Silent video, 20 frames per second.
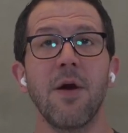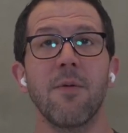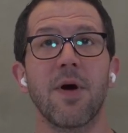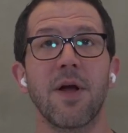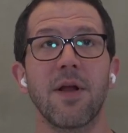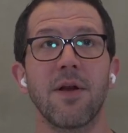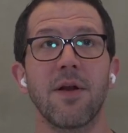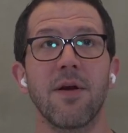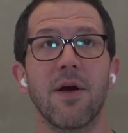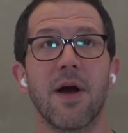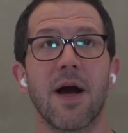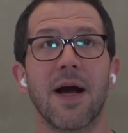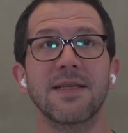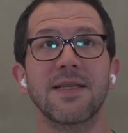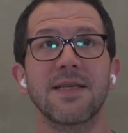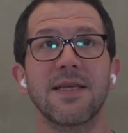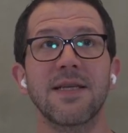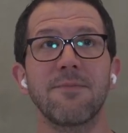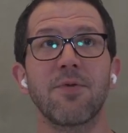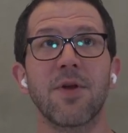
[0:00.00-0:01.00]
But I
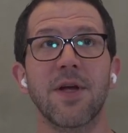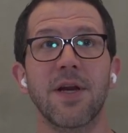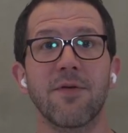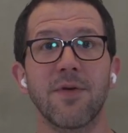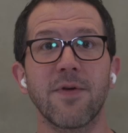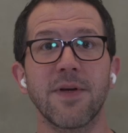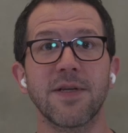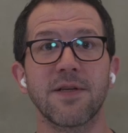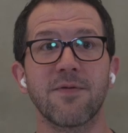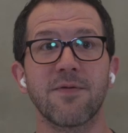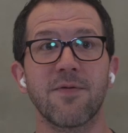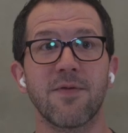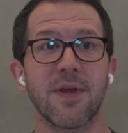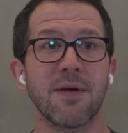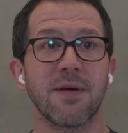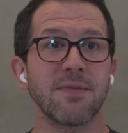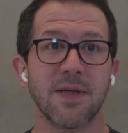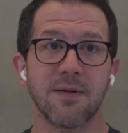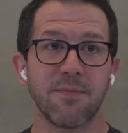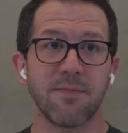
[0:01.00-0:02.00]
see plenty of reasons for
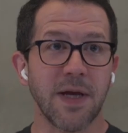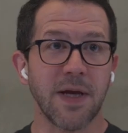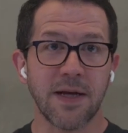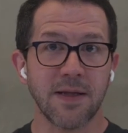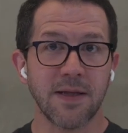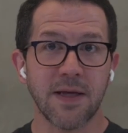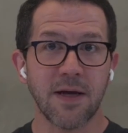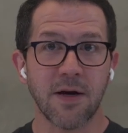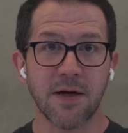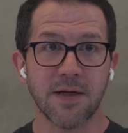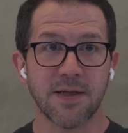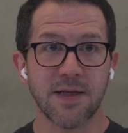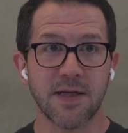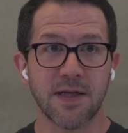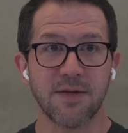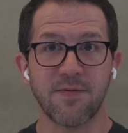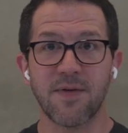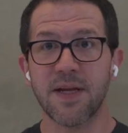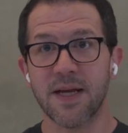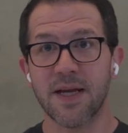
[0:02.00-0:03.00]
them to abandon the
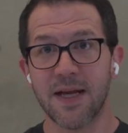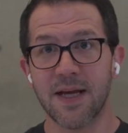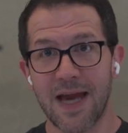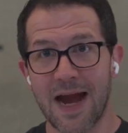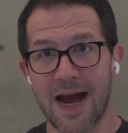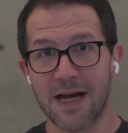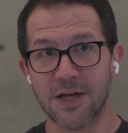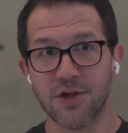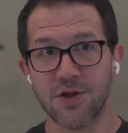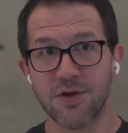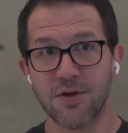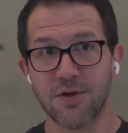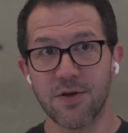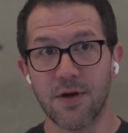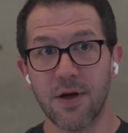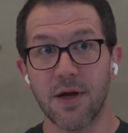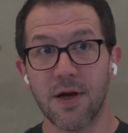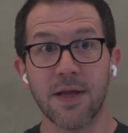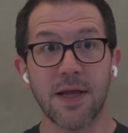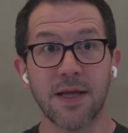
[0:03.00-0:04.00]
RSS feed and cache.
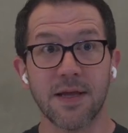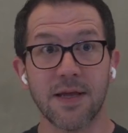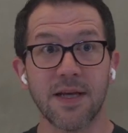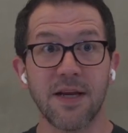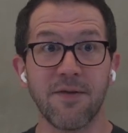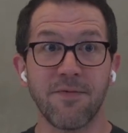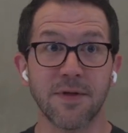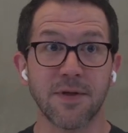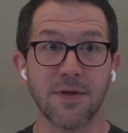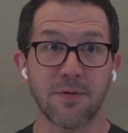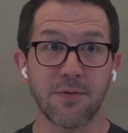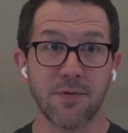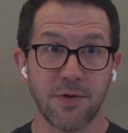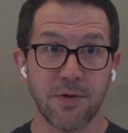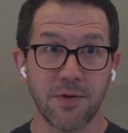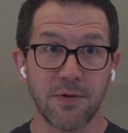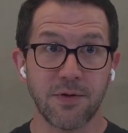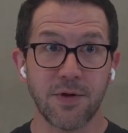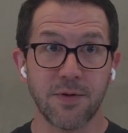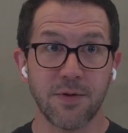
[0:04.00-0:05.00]
And then the difference
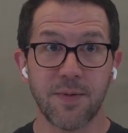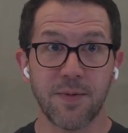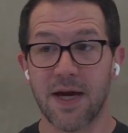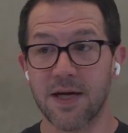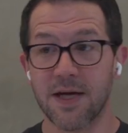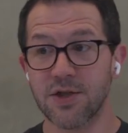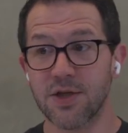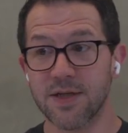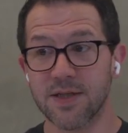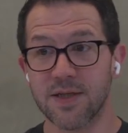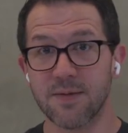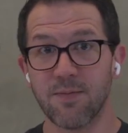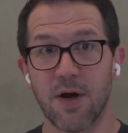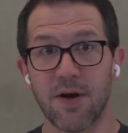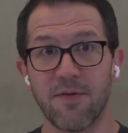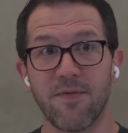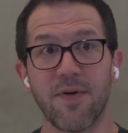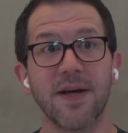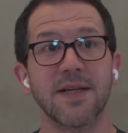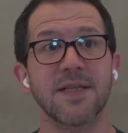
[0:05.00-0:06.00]
between YouTube caching and
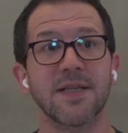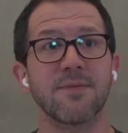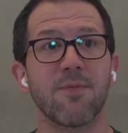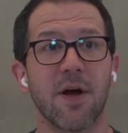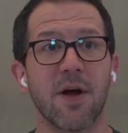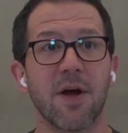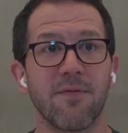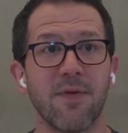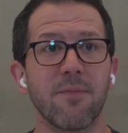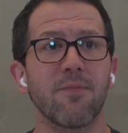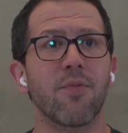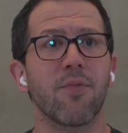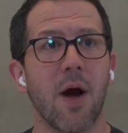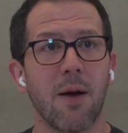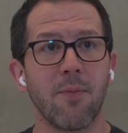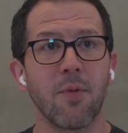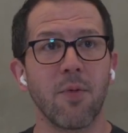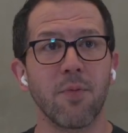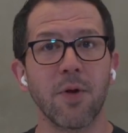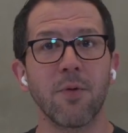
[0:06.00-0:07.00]
Spotify is Spotify
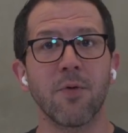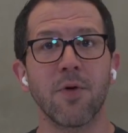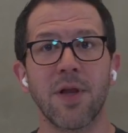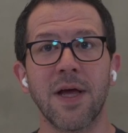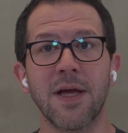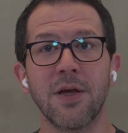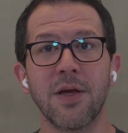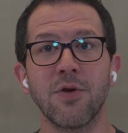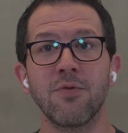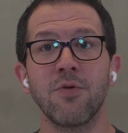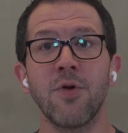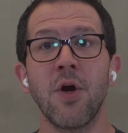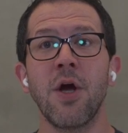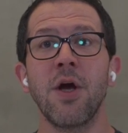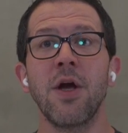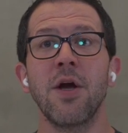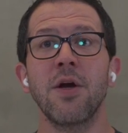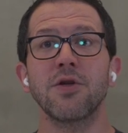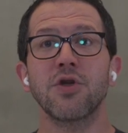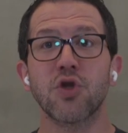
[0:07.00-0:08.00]
probably will let you
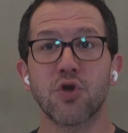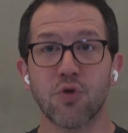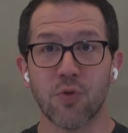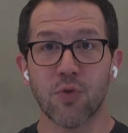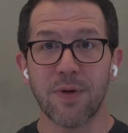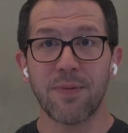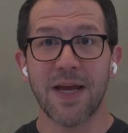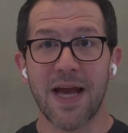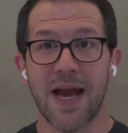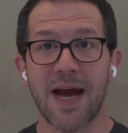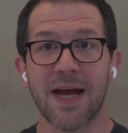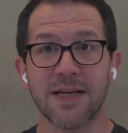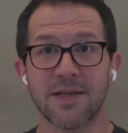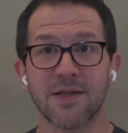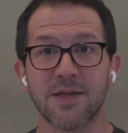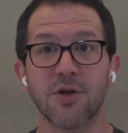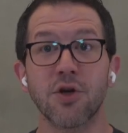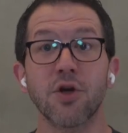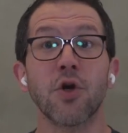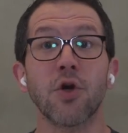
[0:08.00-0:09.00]
streaming ad
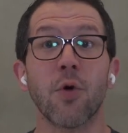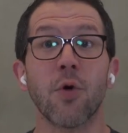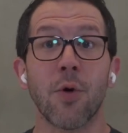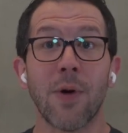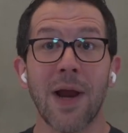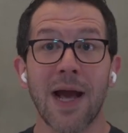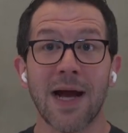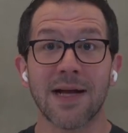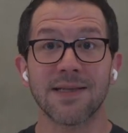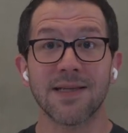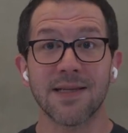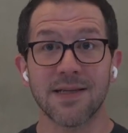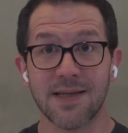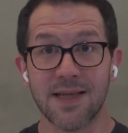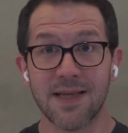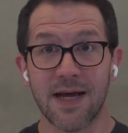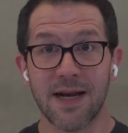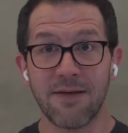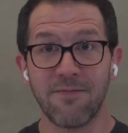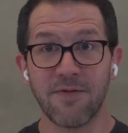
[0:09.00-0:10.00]
insert your own ads into
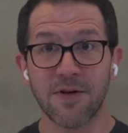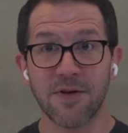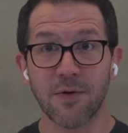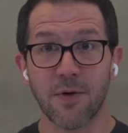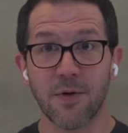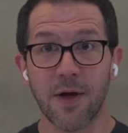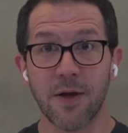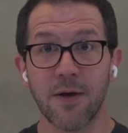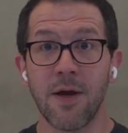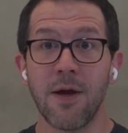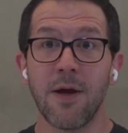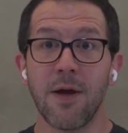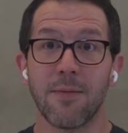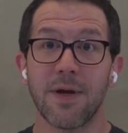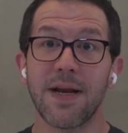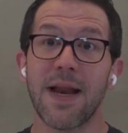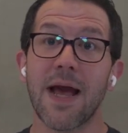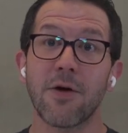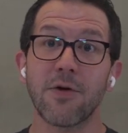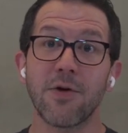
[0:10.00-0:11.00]
that inventory.
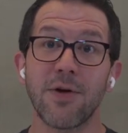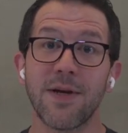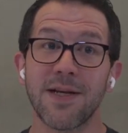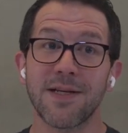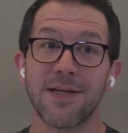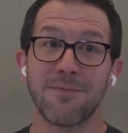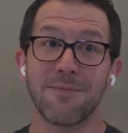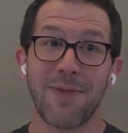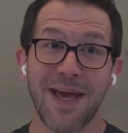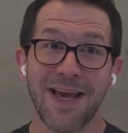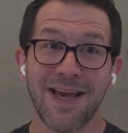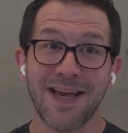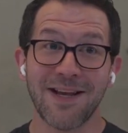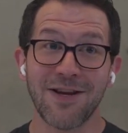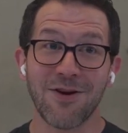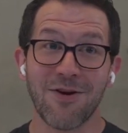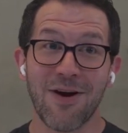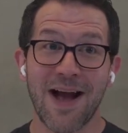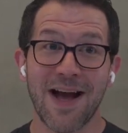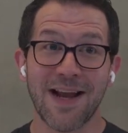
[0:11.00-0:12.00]
But now you need to bake in
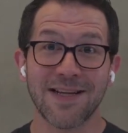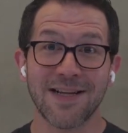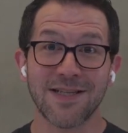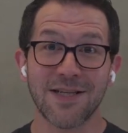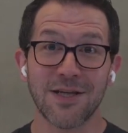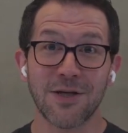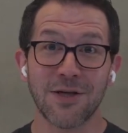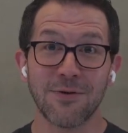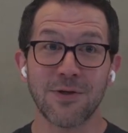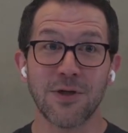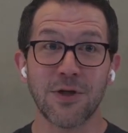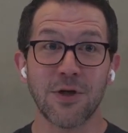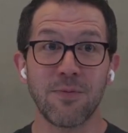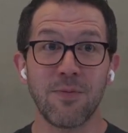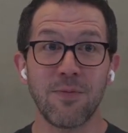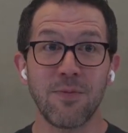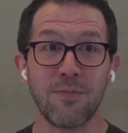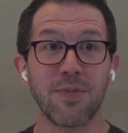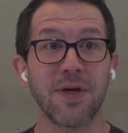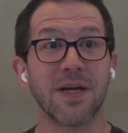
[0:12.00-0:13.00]
your ad into
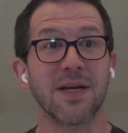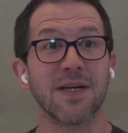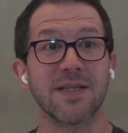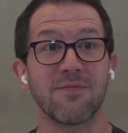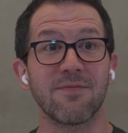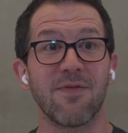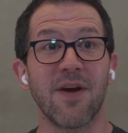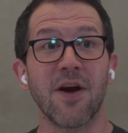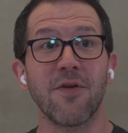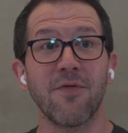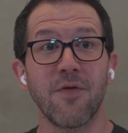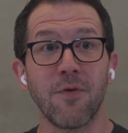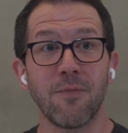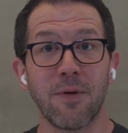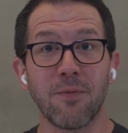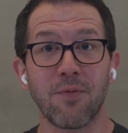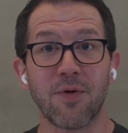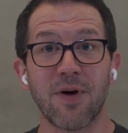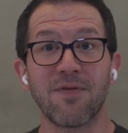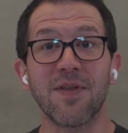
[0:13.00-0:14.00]
YouTube, because very few
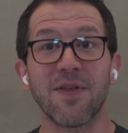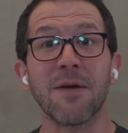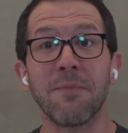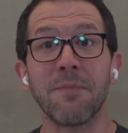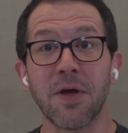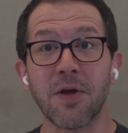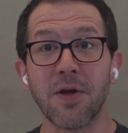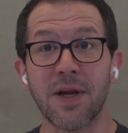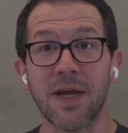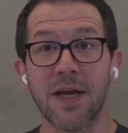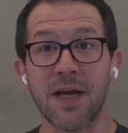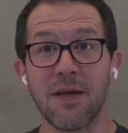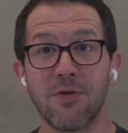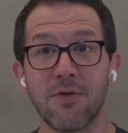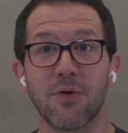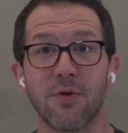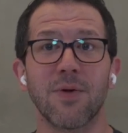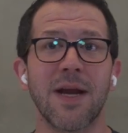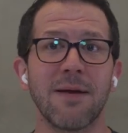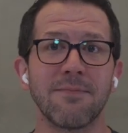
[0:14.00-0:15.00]
people have the ability
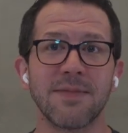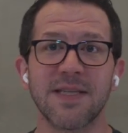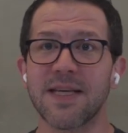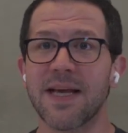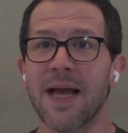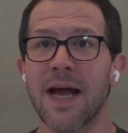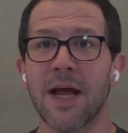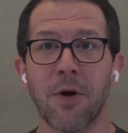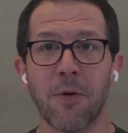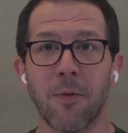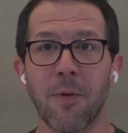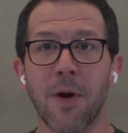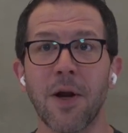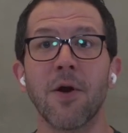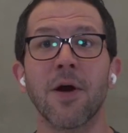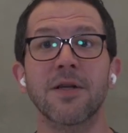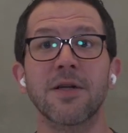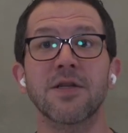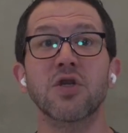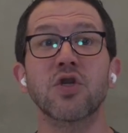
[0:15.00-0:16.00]
through an MCN or
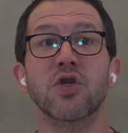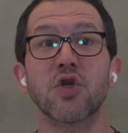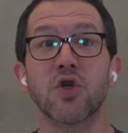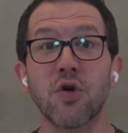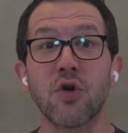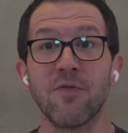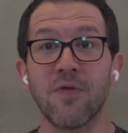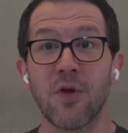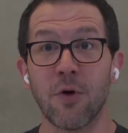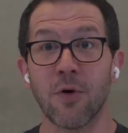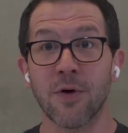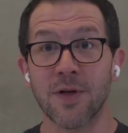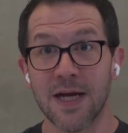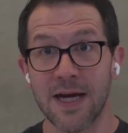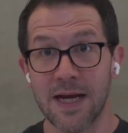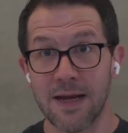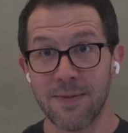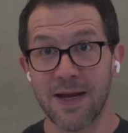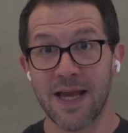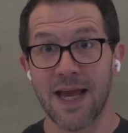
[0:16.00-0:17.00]
whatnot to serve their own
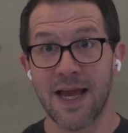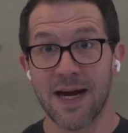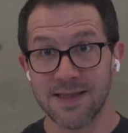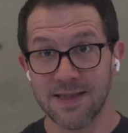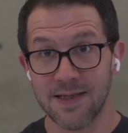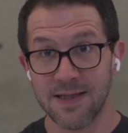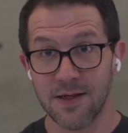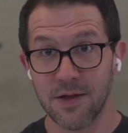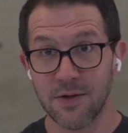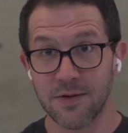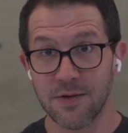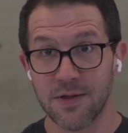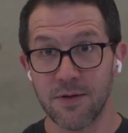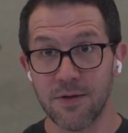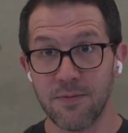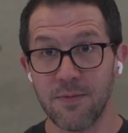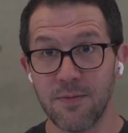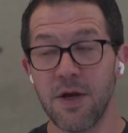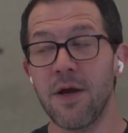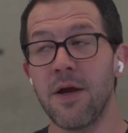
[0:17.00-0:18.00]
dynamic ads into YouTube.